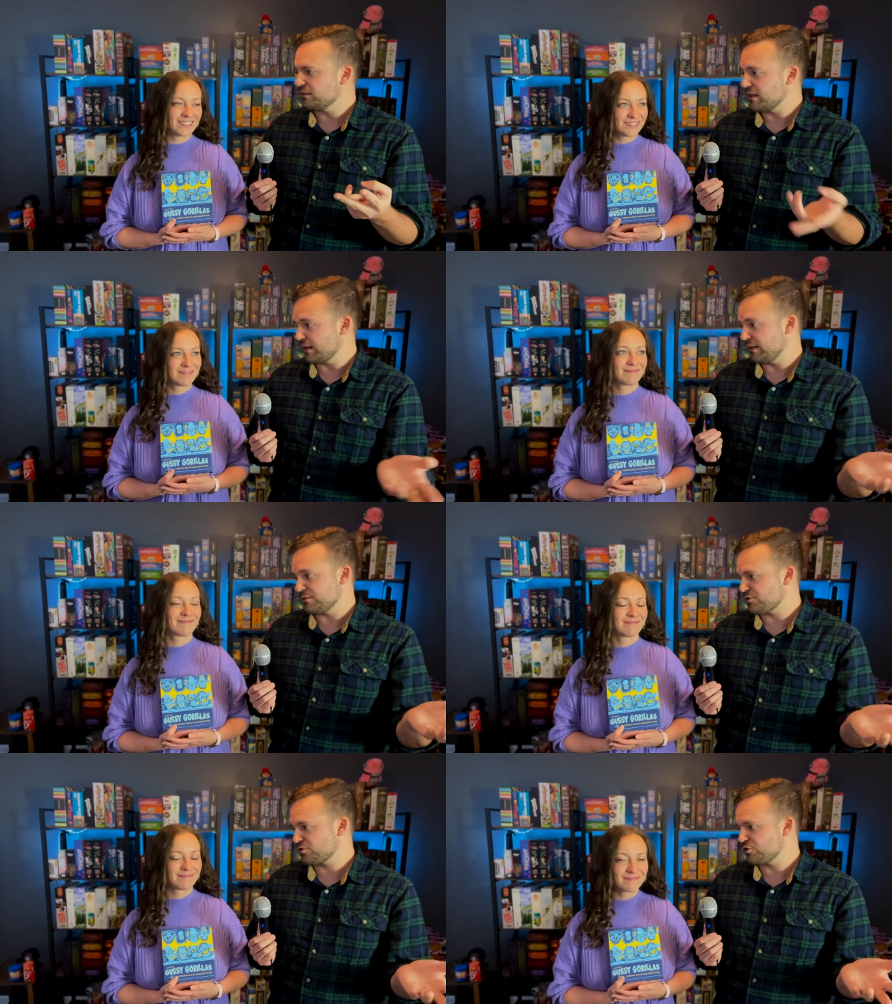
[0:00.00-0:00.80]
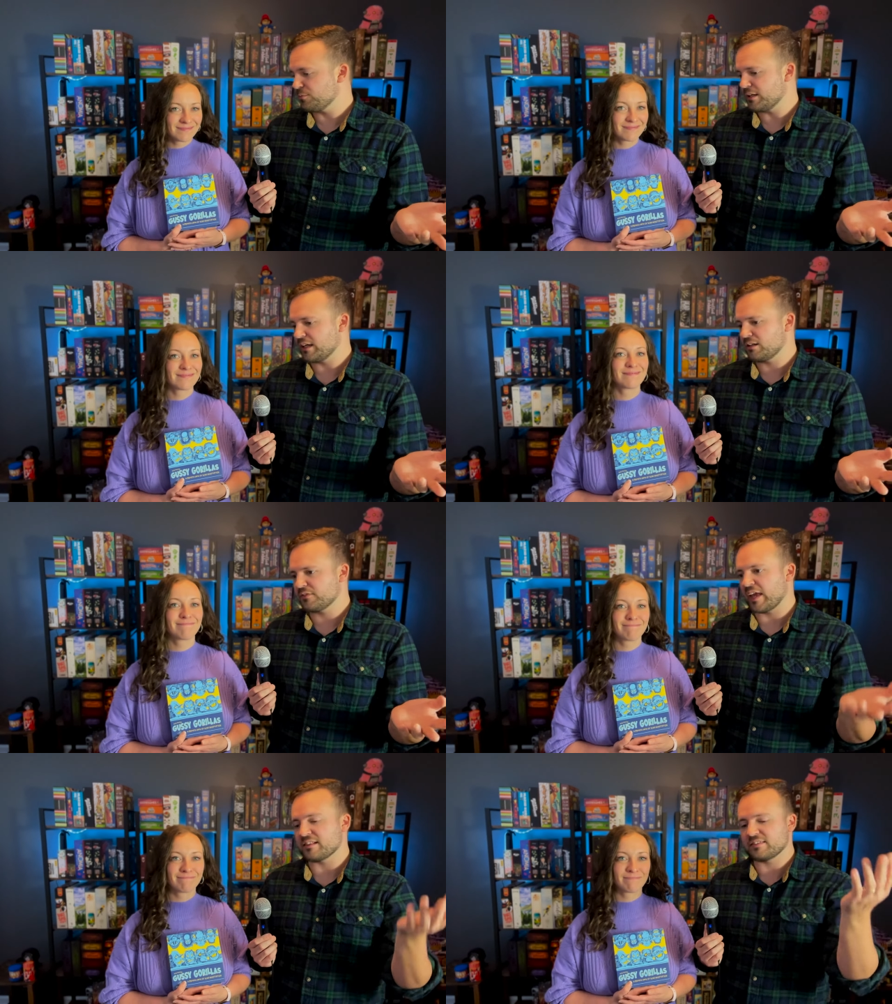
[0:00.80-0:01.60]
Speaker 1: Yeah, it's just two
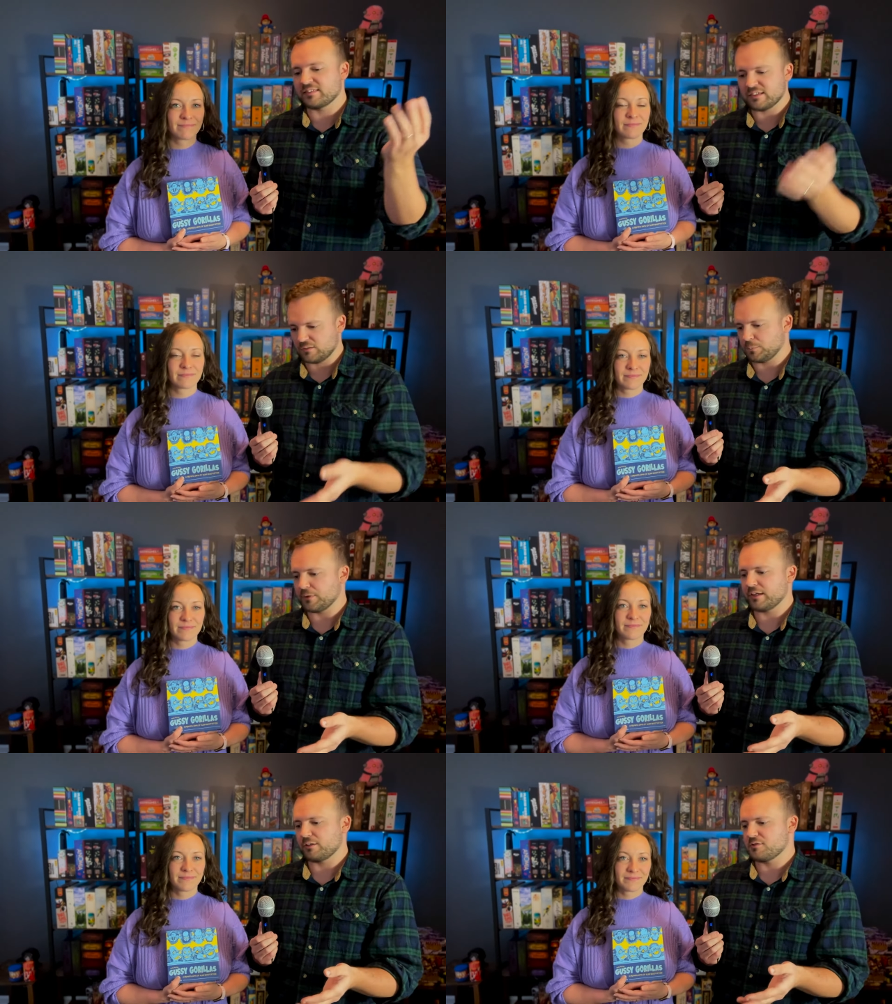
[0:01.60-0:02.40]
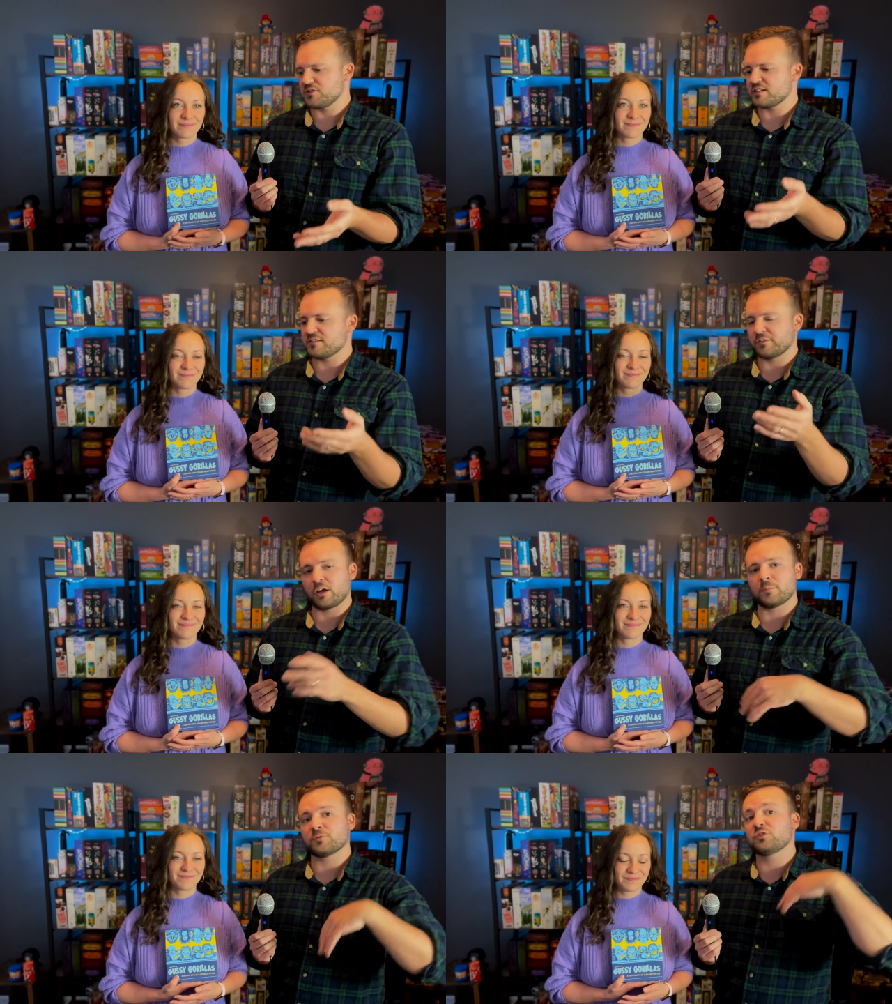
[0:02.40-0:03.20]
bananas at six players. It's the
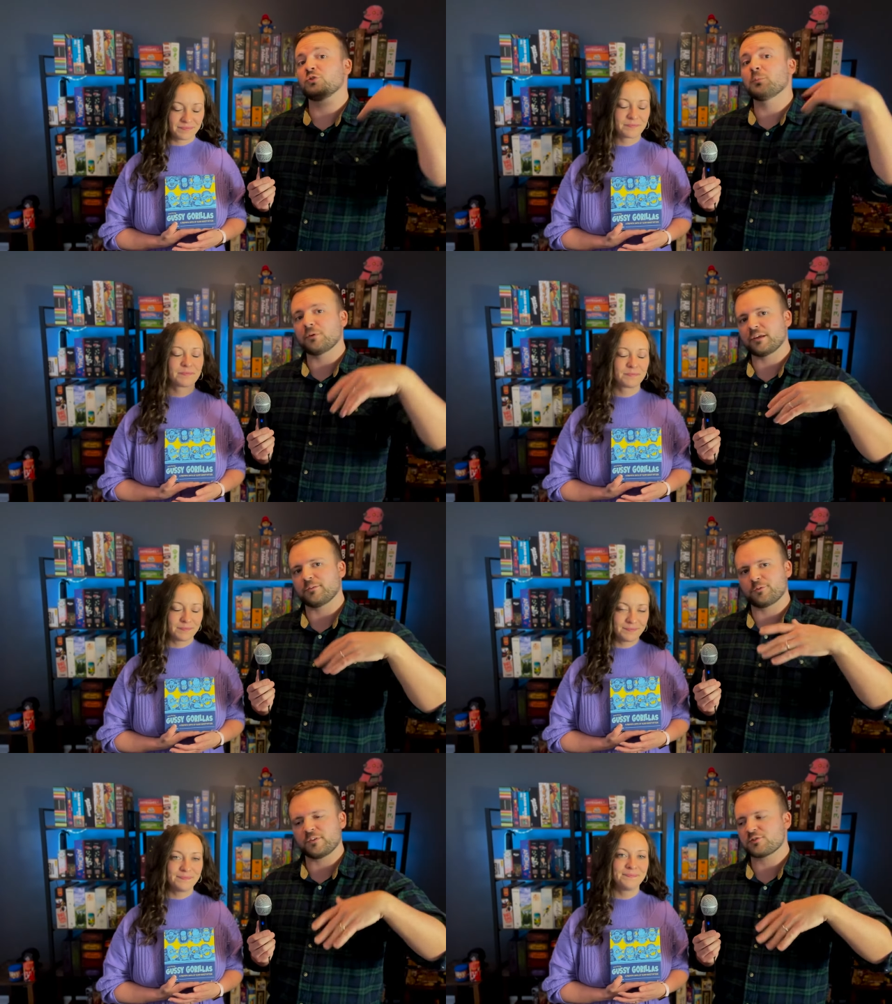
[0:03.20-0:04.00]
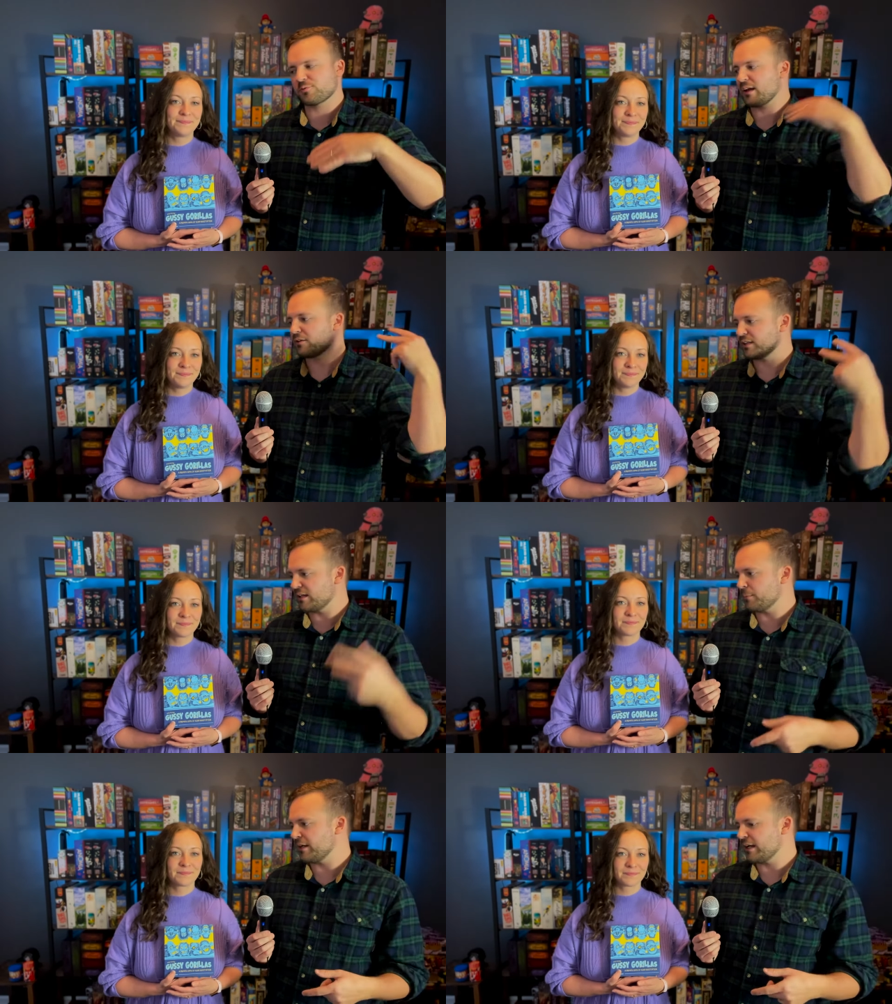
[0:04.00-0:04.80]
top two players of each mm-hmm. round
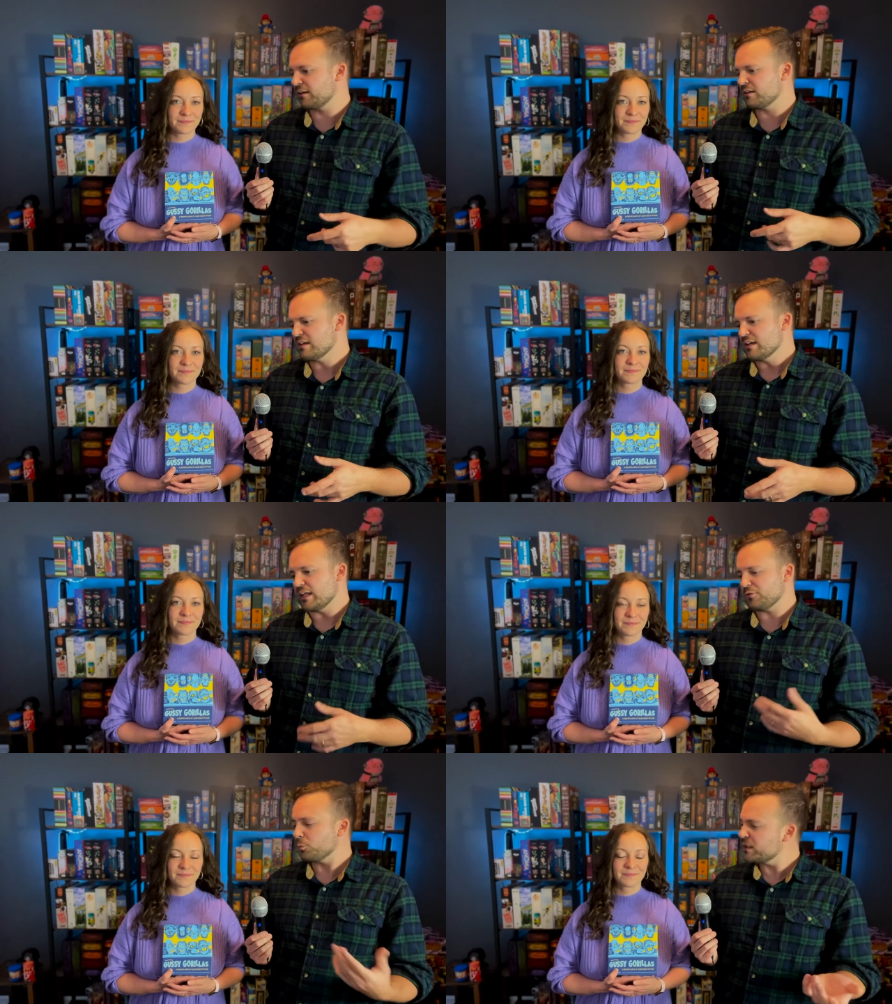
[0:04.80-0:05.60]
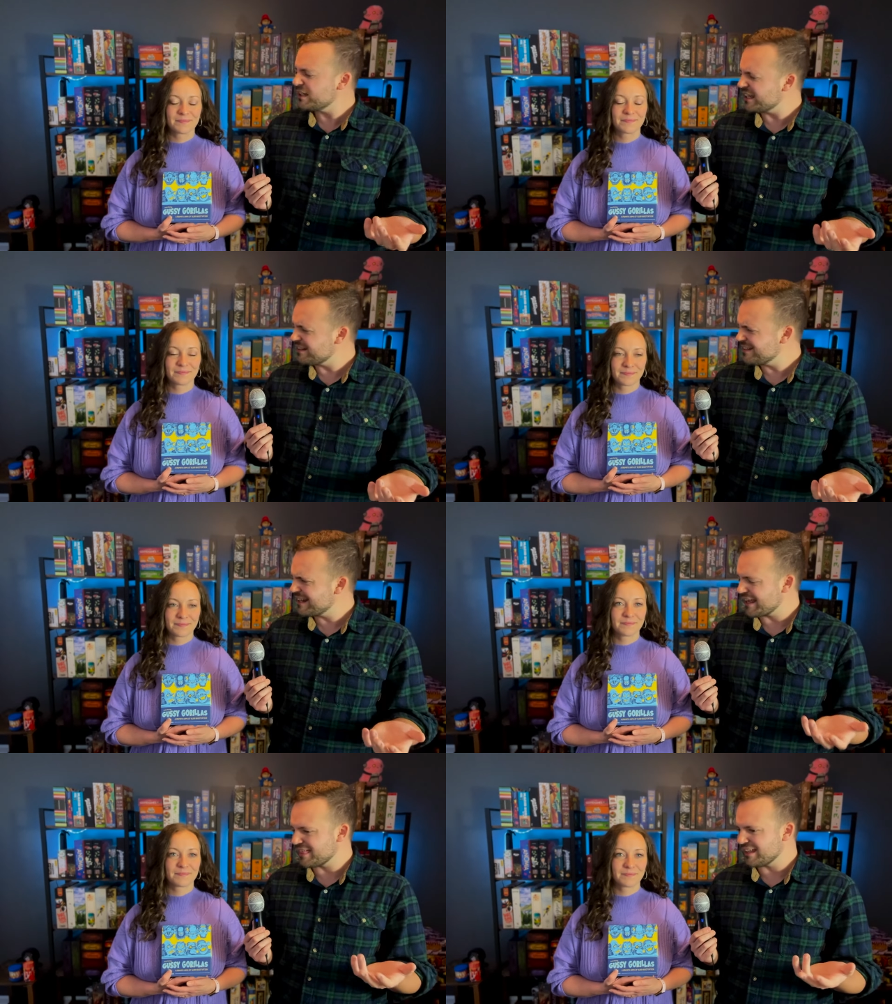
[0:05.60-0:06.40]
get a banana, and so we
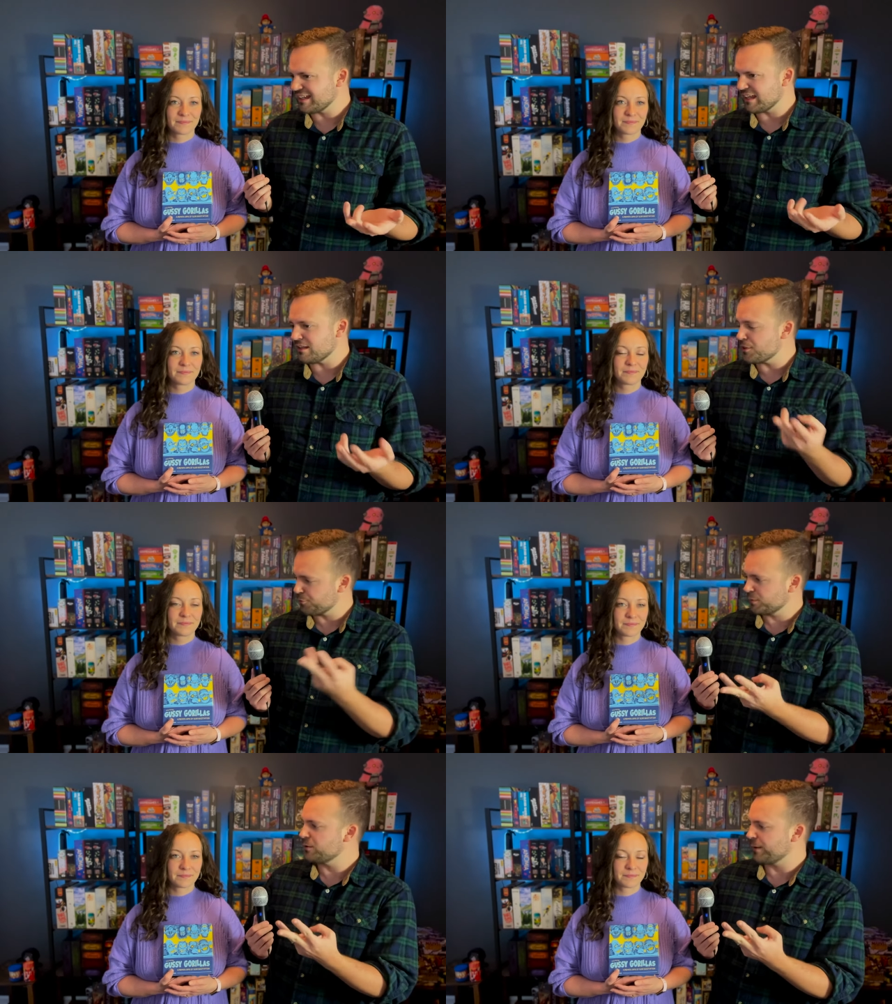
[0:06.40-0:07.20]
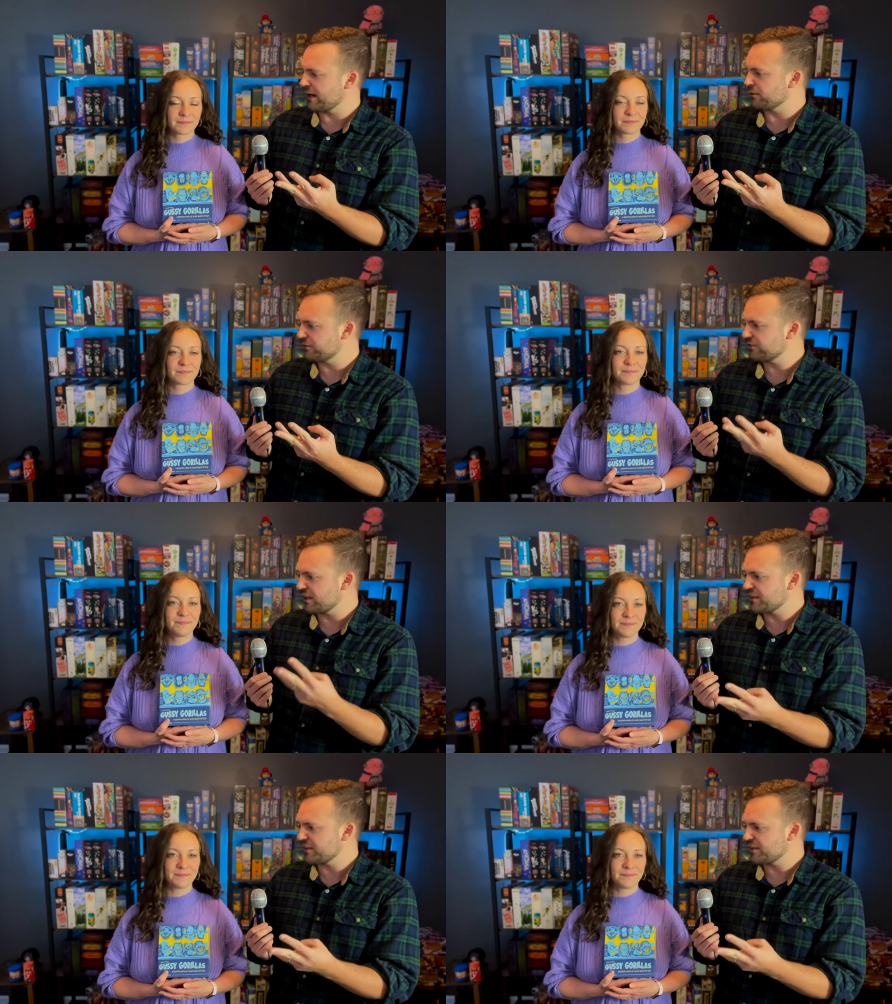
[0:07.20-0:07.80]
ended, I think, in three rounds. Mm-hmm.